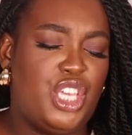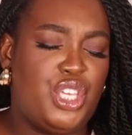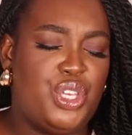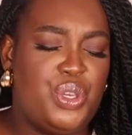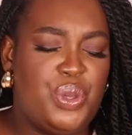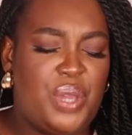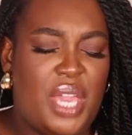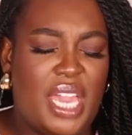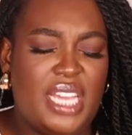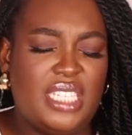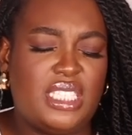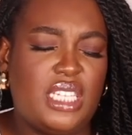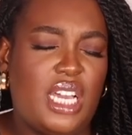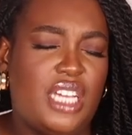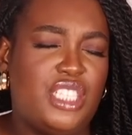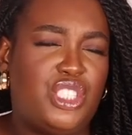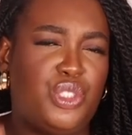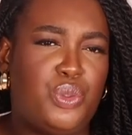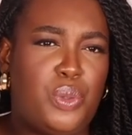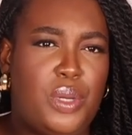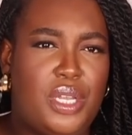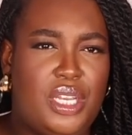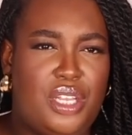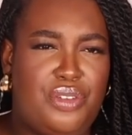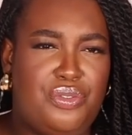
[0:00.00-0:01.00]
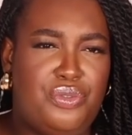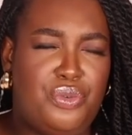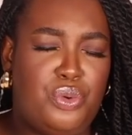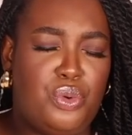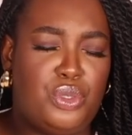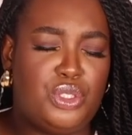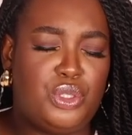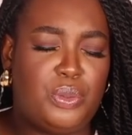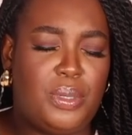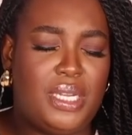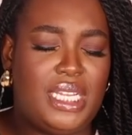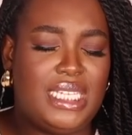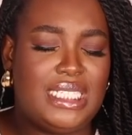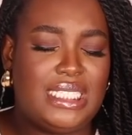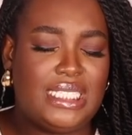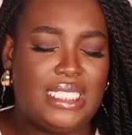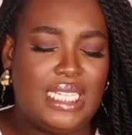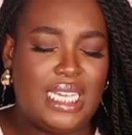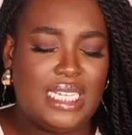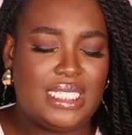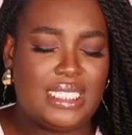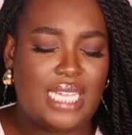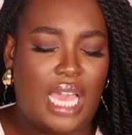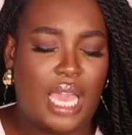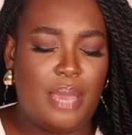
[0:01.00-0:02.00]
a UK size 24,
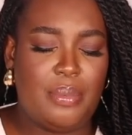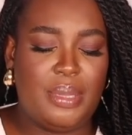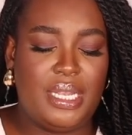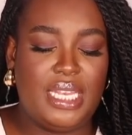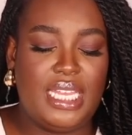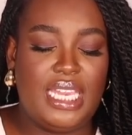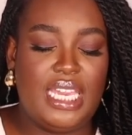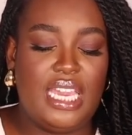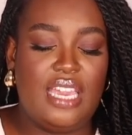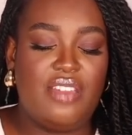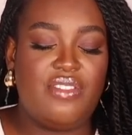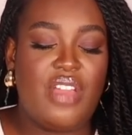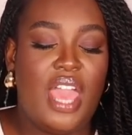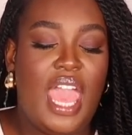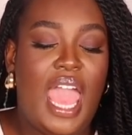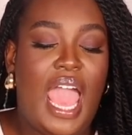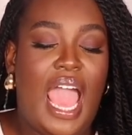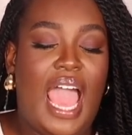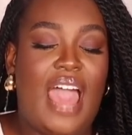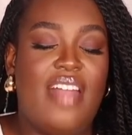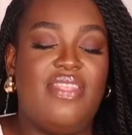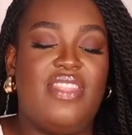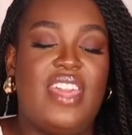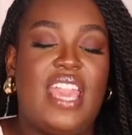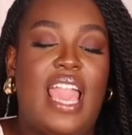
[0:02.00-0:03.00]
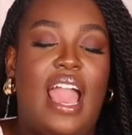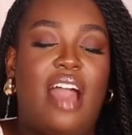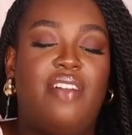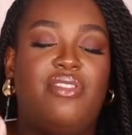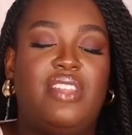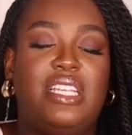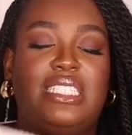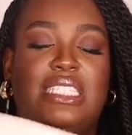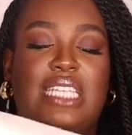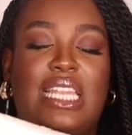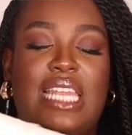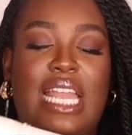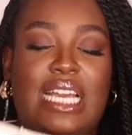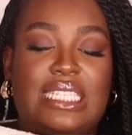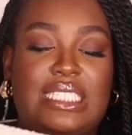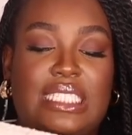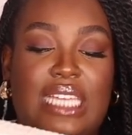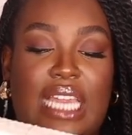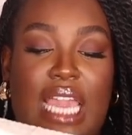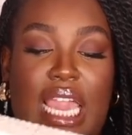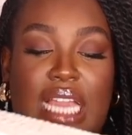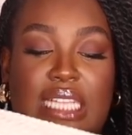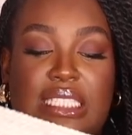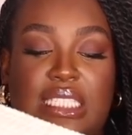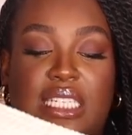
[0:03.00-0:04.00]
26, I believe. And they have this
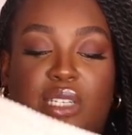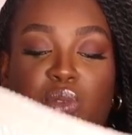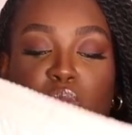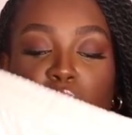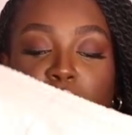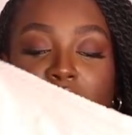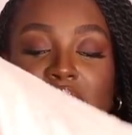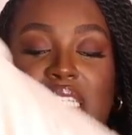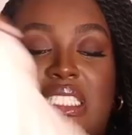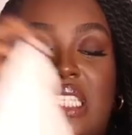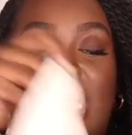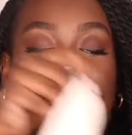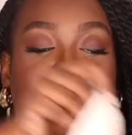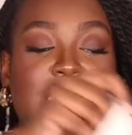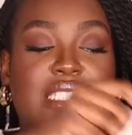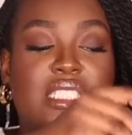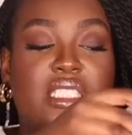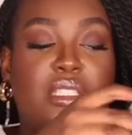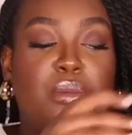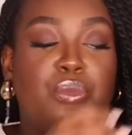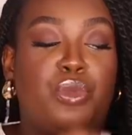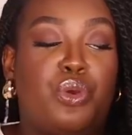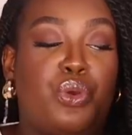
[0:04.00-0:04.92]
elasticated waist and some